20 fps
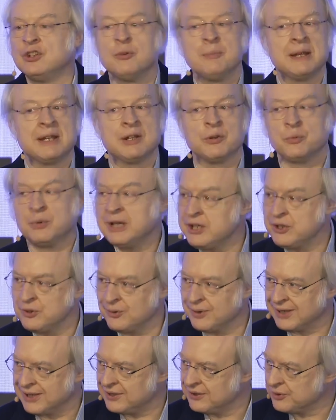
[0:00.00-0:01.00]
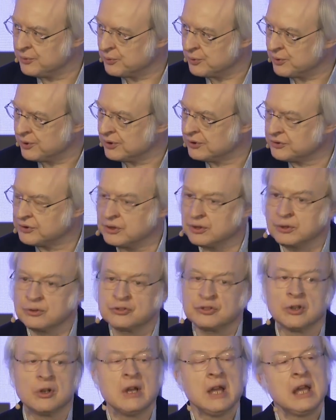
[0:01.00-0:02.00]
no matter where you are in the world,
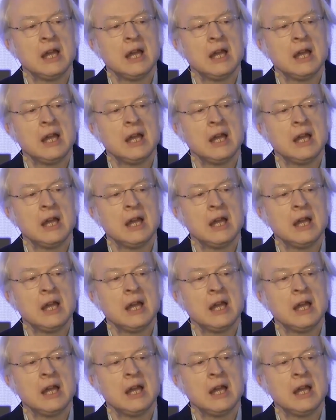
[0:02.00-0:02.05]
So